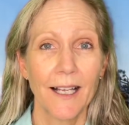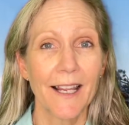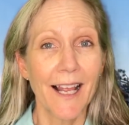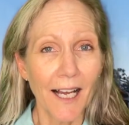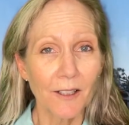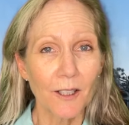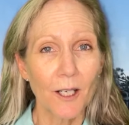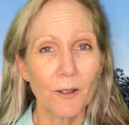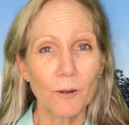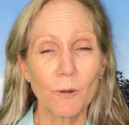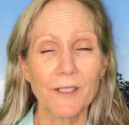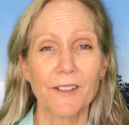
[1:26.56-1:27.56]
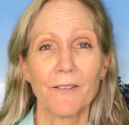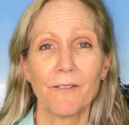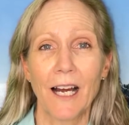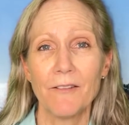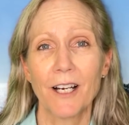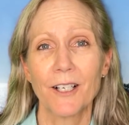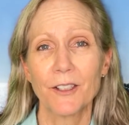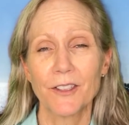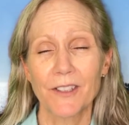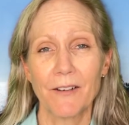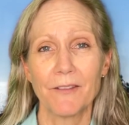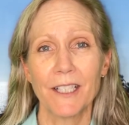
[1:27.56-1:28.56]
That loan was a five hundred
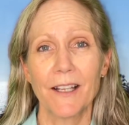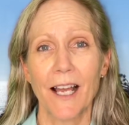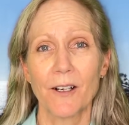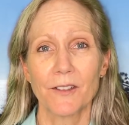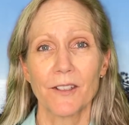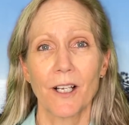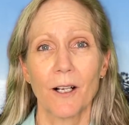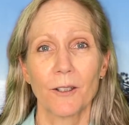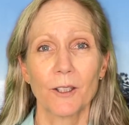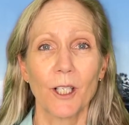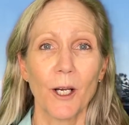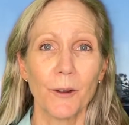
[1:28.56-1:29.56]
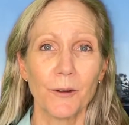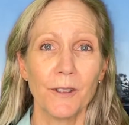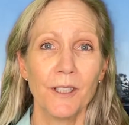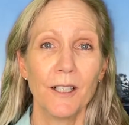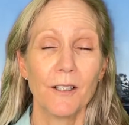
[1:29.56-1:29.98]
seventy thousand dollar loan